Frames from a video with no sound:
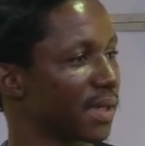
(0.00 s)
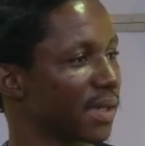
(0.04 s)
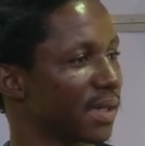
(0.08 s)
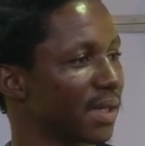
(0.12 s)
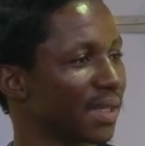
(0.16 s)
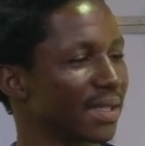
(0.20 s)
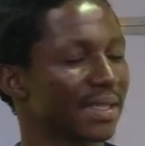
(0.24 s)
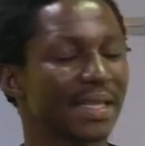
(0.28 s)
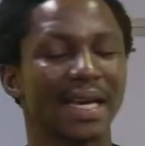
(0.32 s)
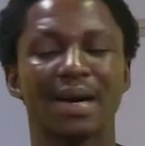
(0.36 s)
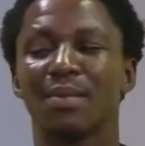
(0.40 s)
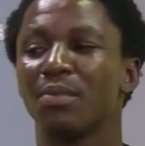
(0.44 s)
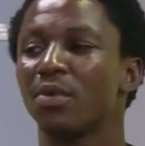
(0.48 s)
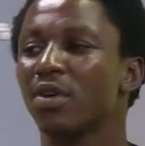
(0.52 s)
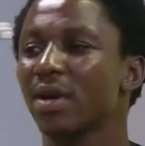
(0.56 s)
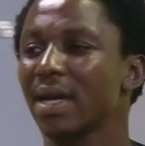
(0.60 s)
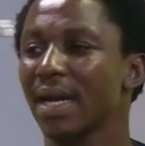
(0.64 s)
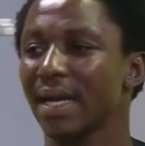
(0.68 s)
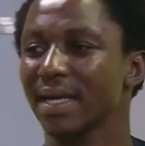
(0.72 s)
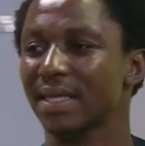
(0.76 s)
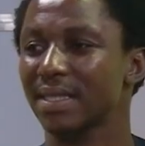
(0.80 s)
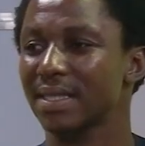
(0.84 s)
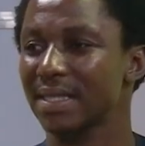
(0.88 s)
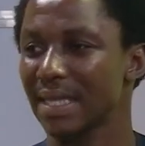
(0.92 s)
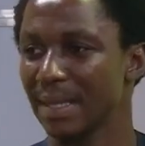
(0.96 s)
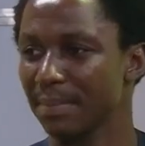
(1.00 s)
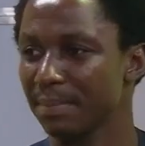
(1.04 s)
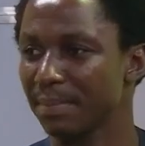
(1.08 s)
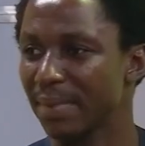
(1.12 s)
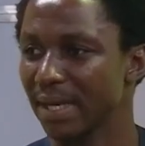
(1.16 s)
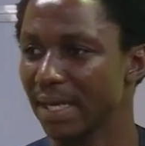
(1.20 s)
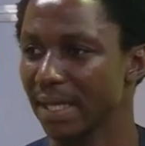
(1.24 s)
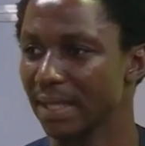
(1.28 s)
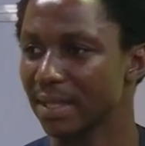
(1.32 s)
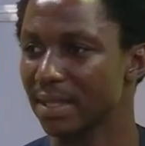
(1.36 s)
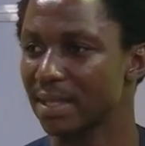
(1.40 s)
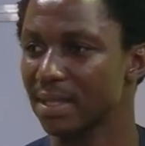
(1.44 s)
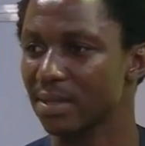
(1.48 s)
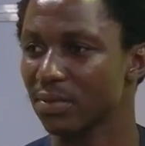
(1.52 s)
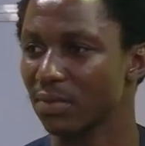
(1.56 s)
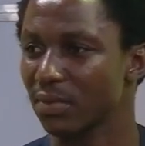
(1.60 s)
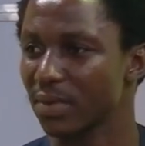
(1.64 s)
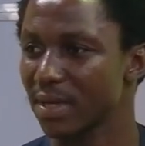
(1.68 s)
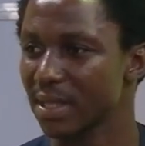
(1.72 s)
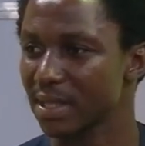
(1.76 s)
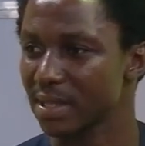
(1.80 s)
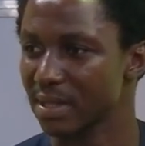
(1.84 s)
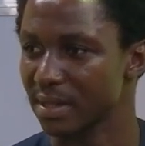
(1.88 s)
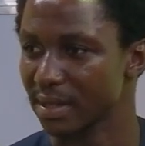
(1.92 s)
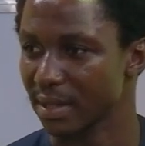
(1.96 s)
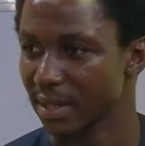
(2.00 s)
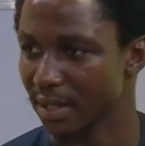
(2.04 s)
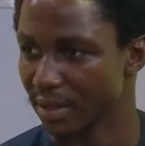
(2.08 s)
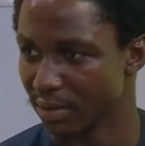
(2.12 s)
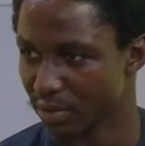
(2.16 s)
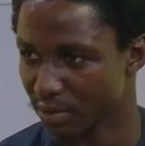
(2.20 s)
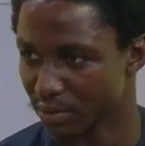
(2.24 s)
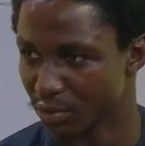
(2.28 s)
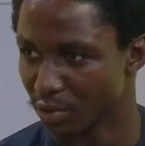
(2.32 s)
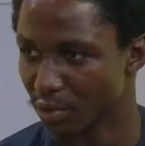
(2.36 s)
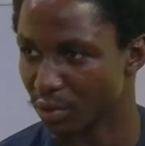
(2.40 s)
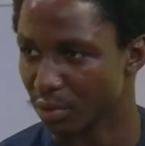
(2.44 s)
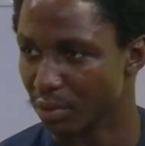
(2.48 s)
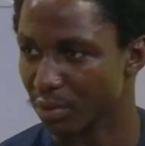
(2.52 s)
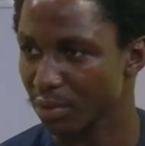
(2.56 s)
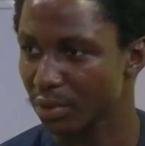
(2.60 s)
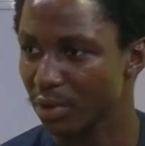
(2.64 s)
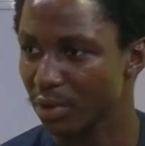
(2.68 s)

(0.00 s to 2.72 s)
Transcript: They are more like templates. Once they, you know,